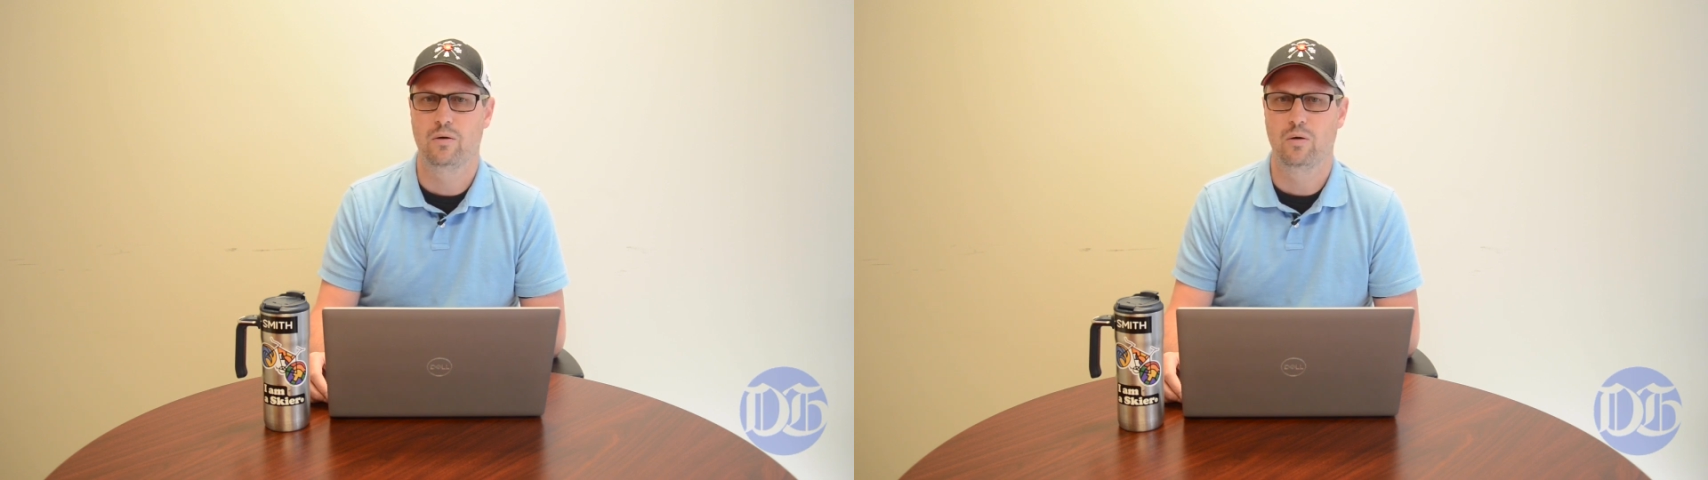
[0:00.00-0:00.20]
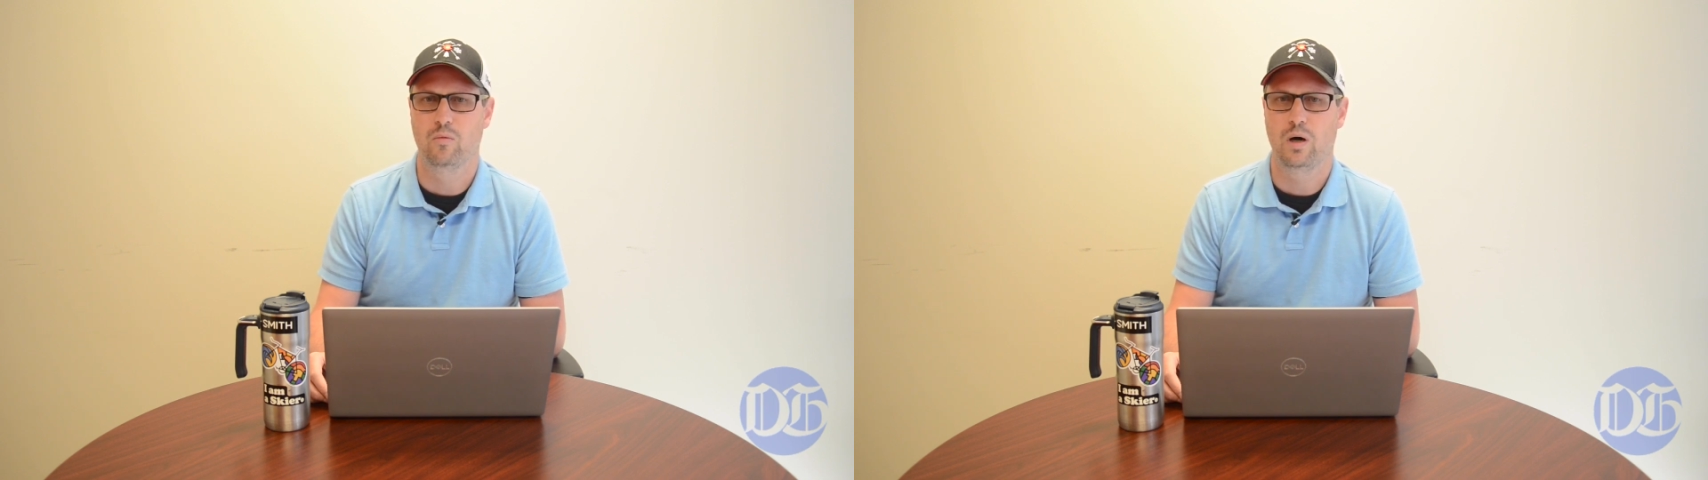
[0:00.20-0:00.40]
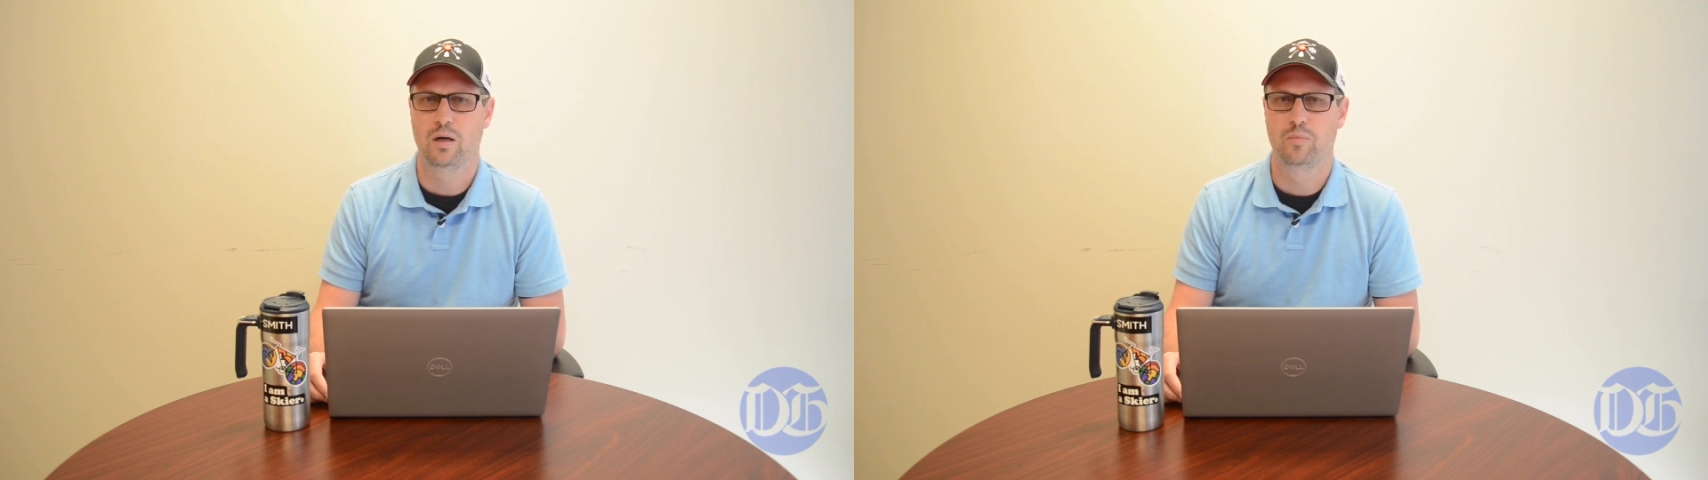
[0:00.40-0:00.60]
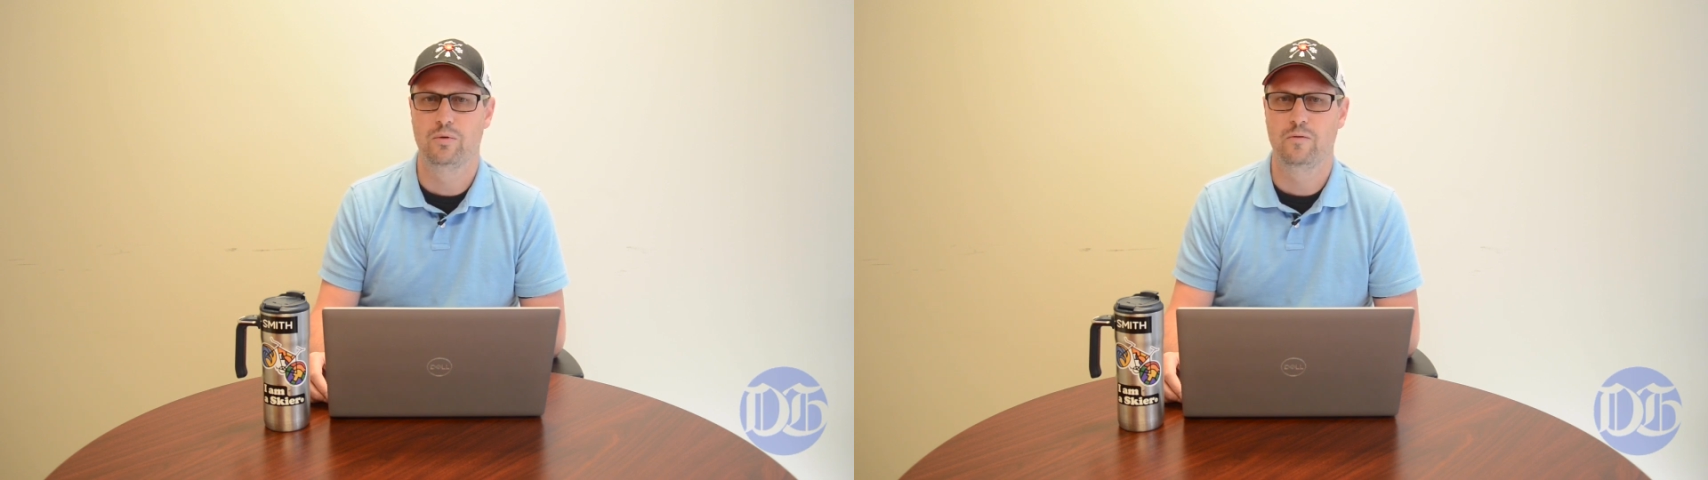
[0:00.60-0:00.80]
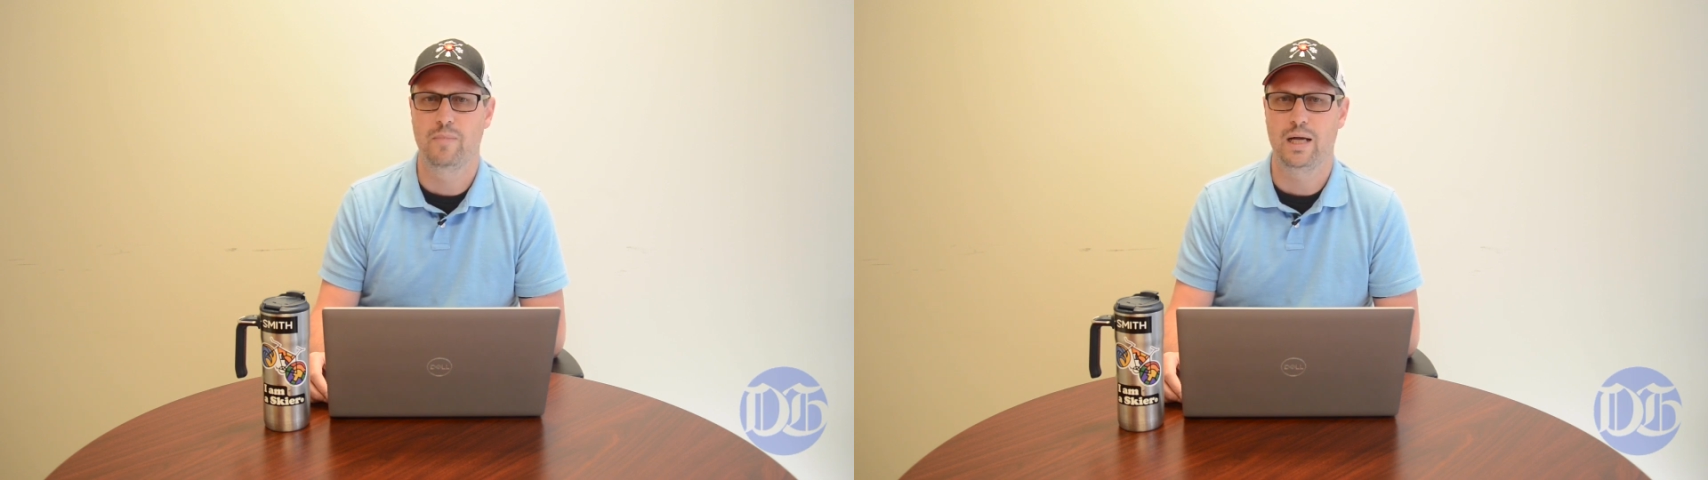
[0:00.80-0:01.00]
or
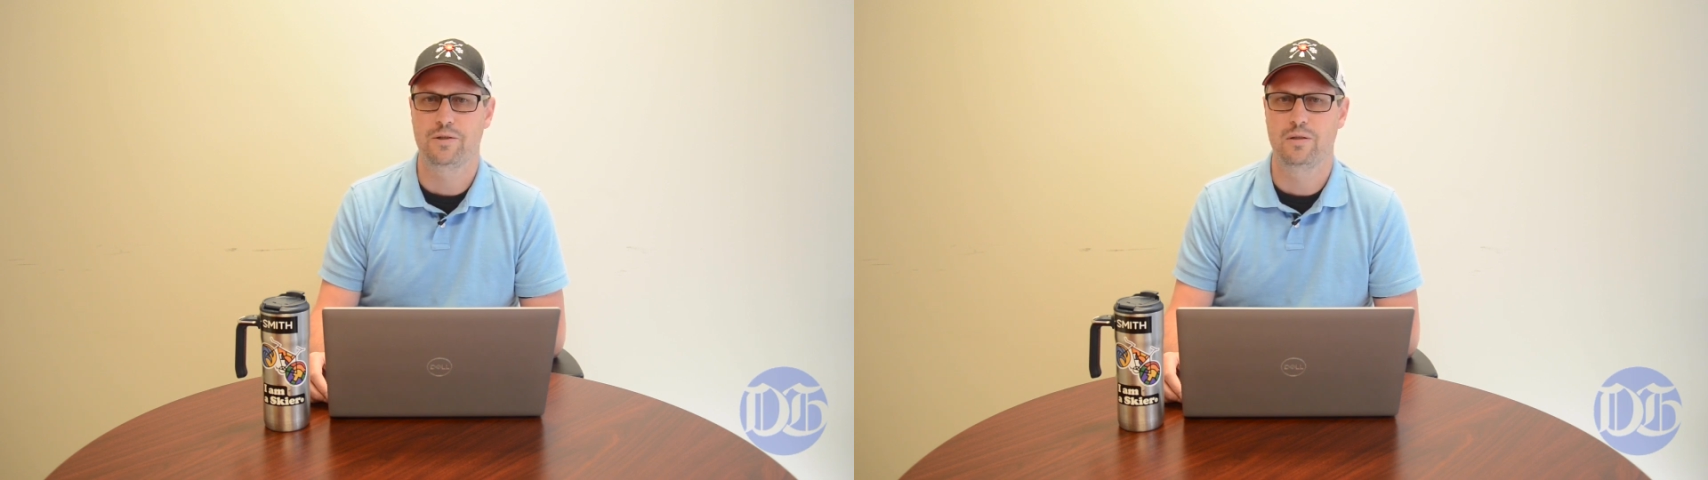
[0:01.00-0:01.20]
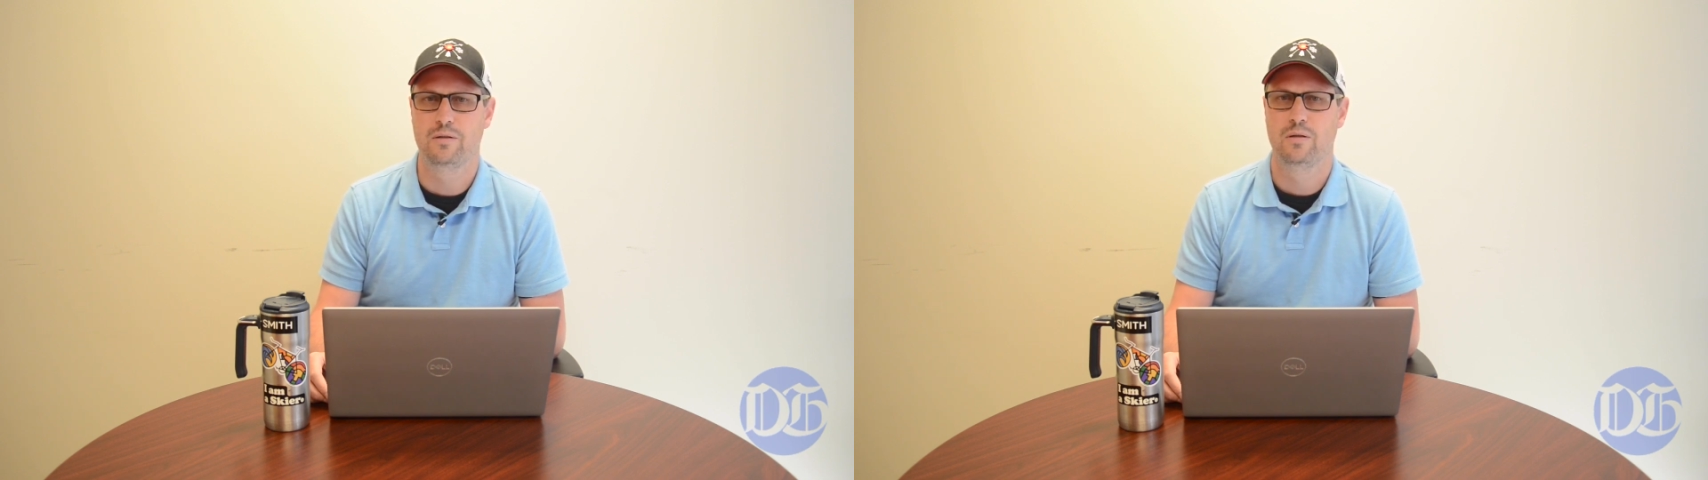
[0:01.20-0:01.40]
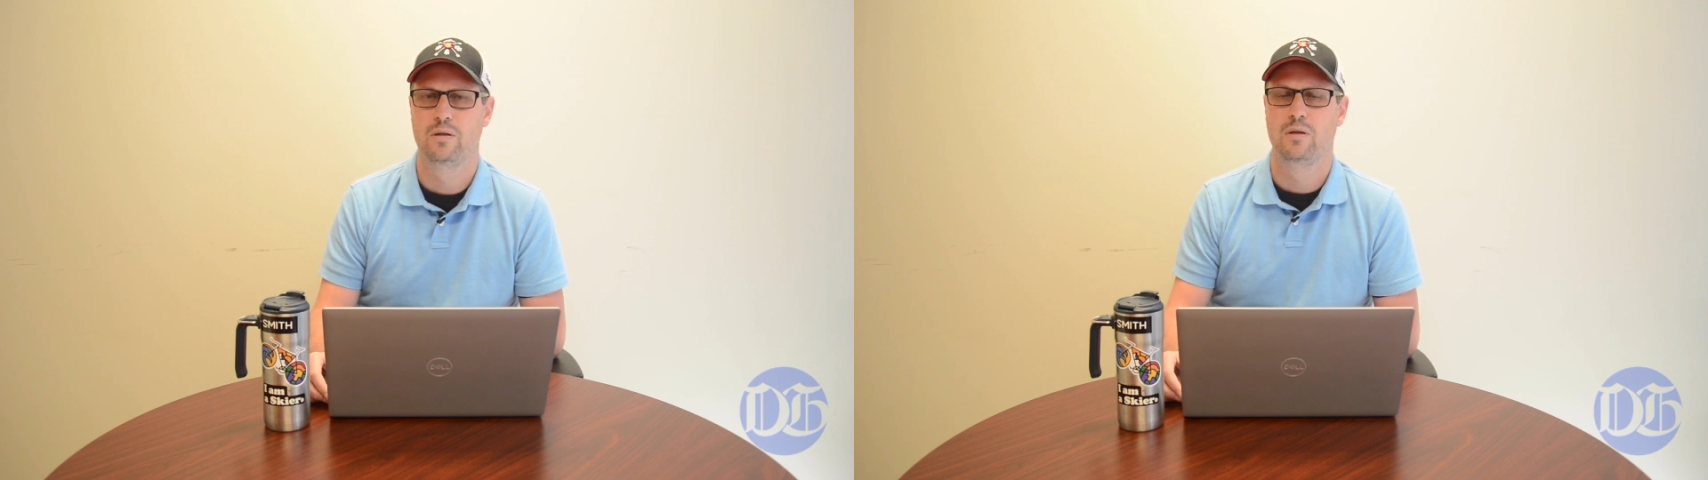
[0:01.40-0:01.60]
waterproof matches,